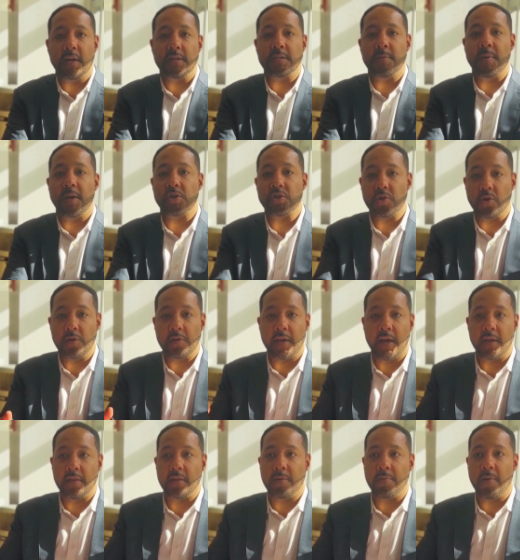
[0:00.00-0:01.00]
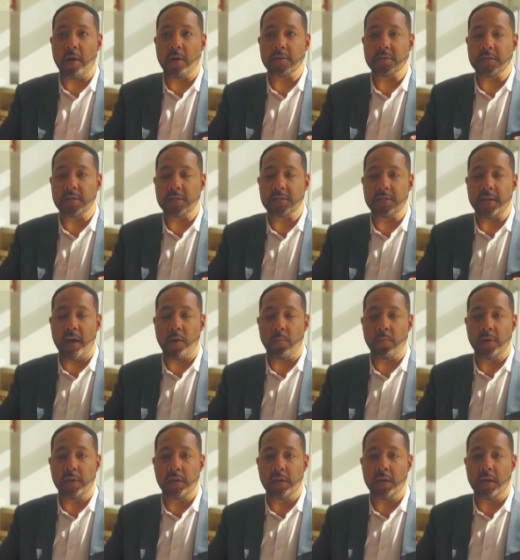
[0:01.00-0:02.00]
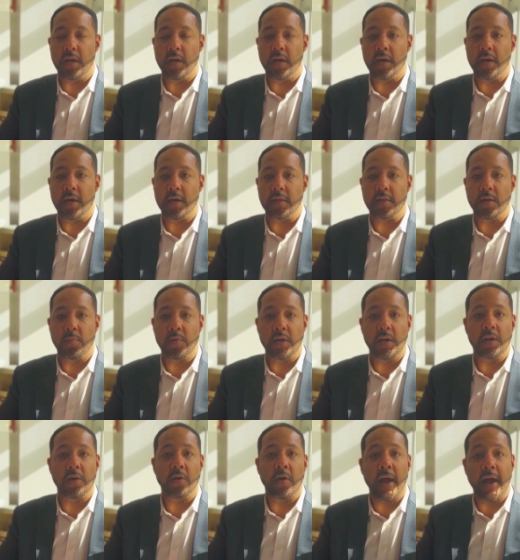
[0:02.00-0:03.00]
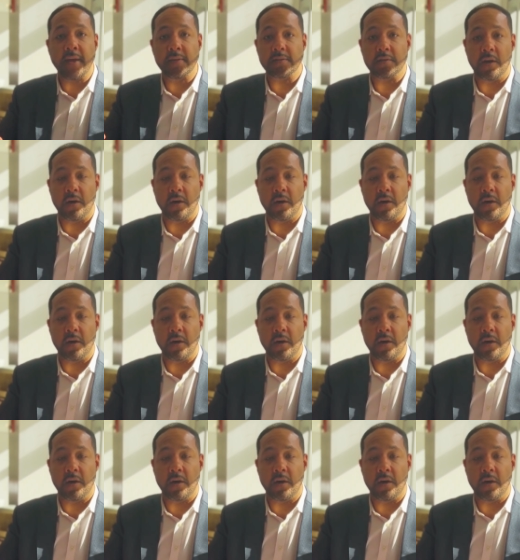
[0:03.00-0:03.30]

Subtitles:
to make sure that the policies that we enact